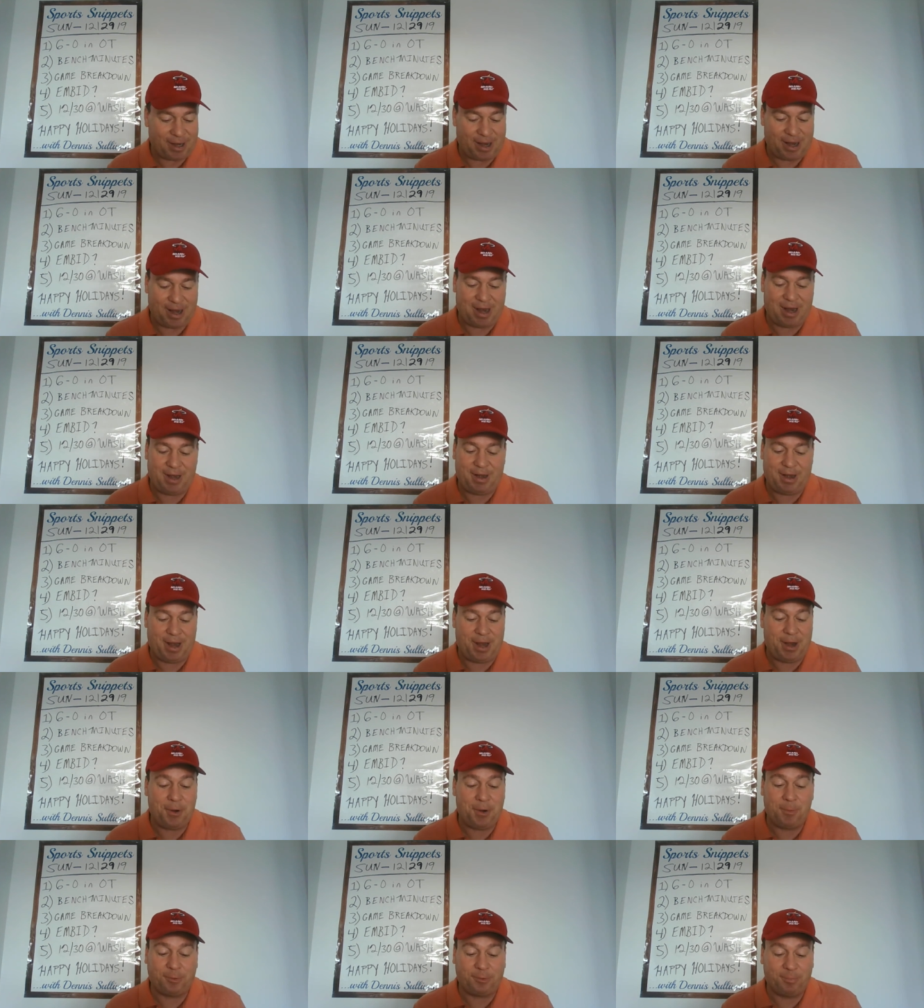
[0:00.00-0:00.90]
and
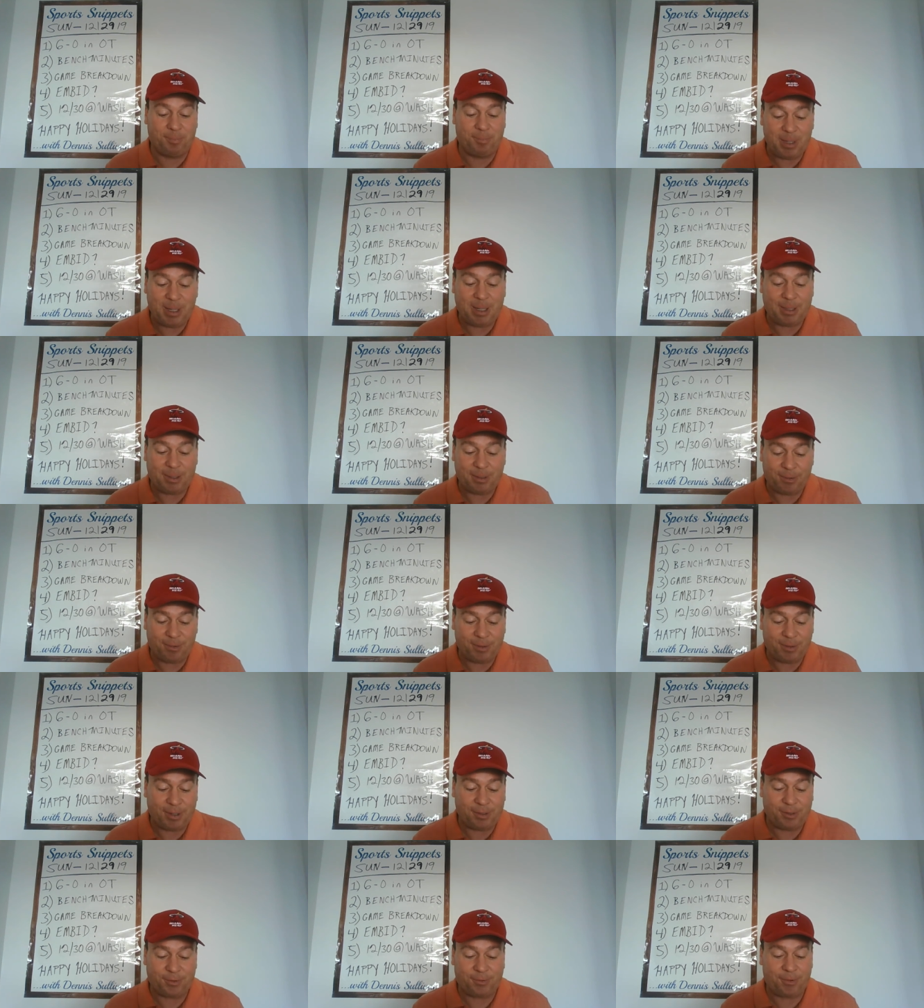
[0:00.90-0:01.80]
they almost
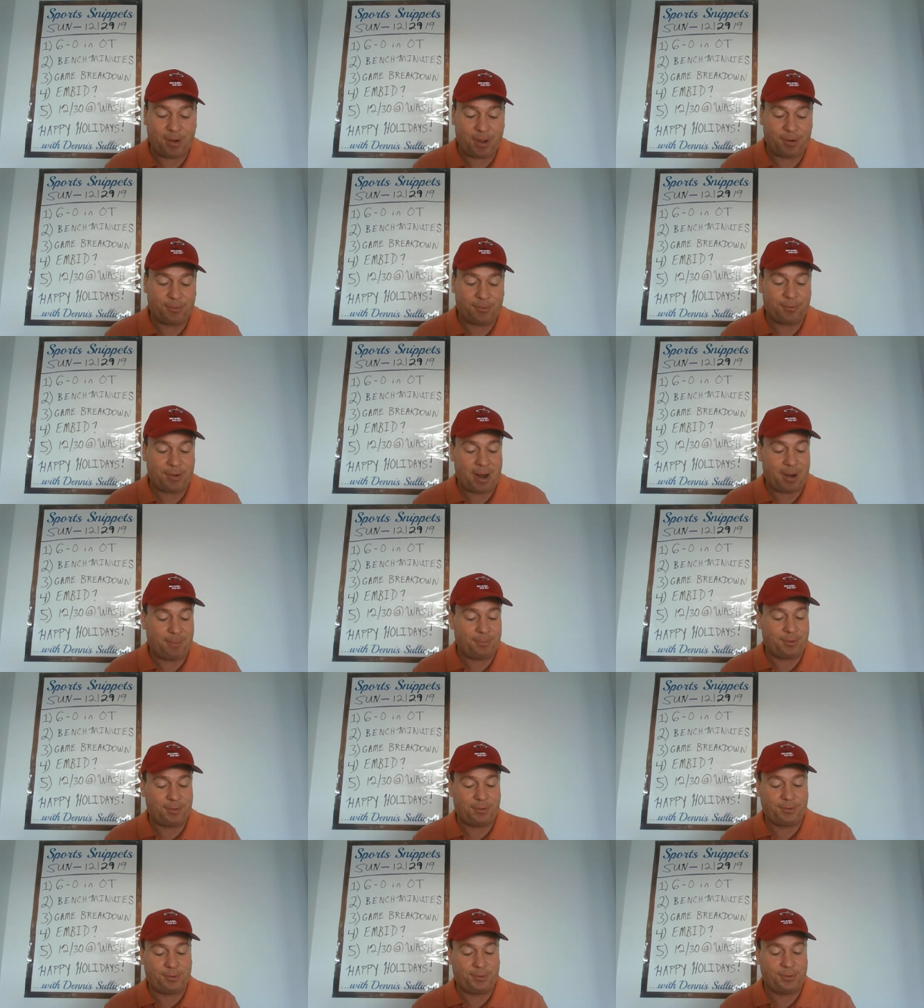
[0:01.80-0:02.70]
beat the Toronto
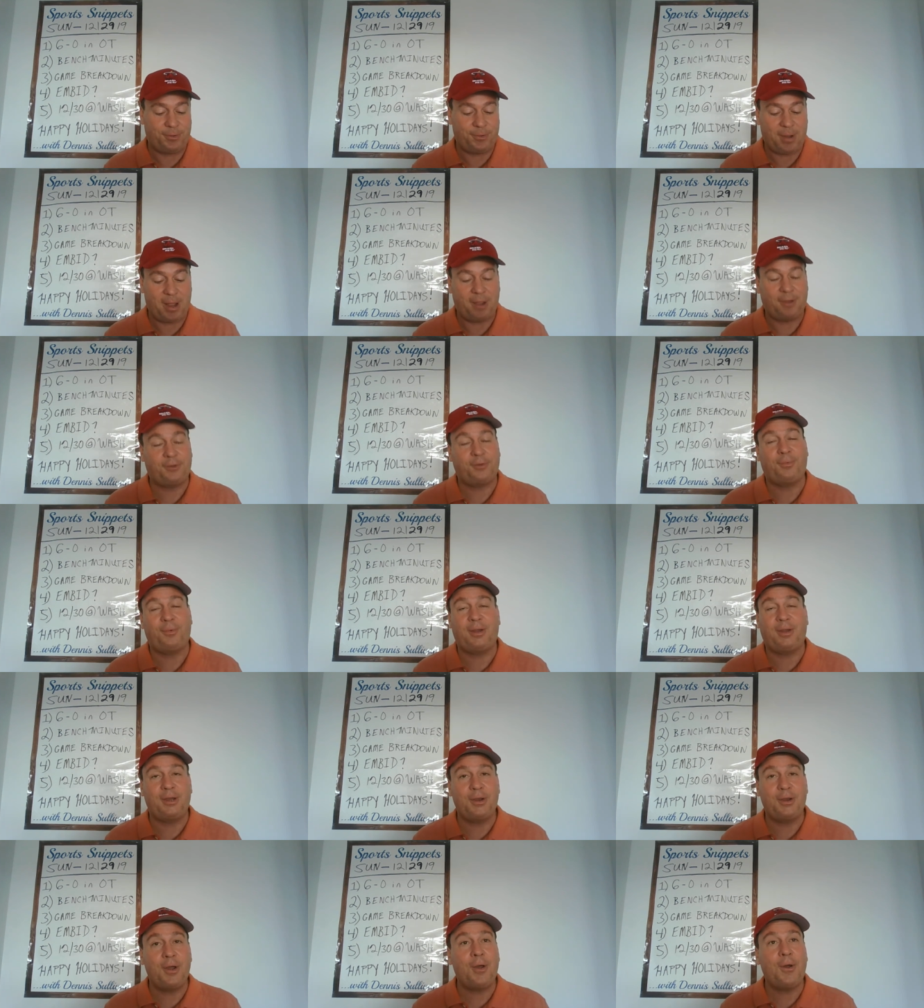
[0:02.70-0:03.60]
Raptors, who, as
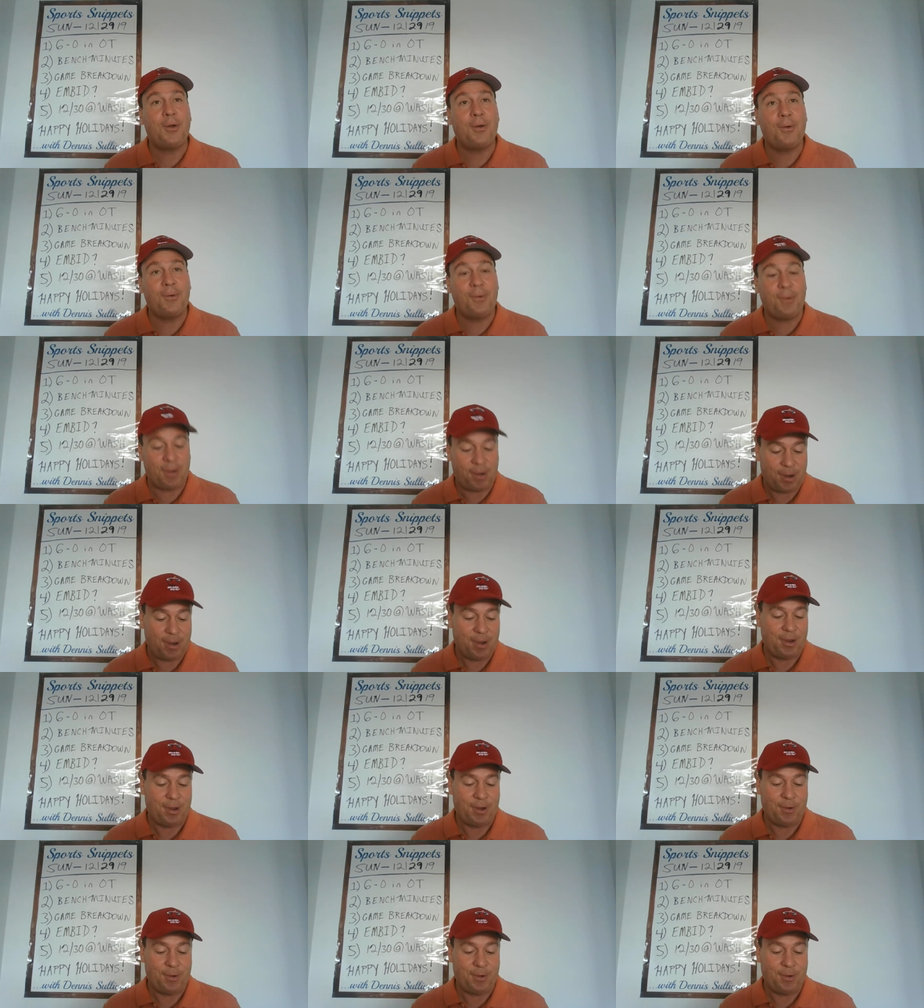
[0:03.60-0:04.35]
we know,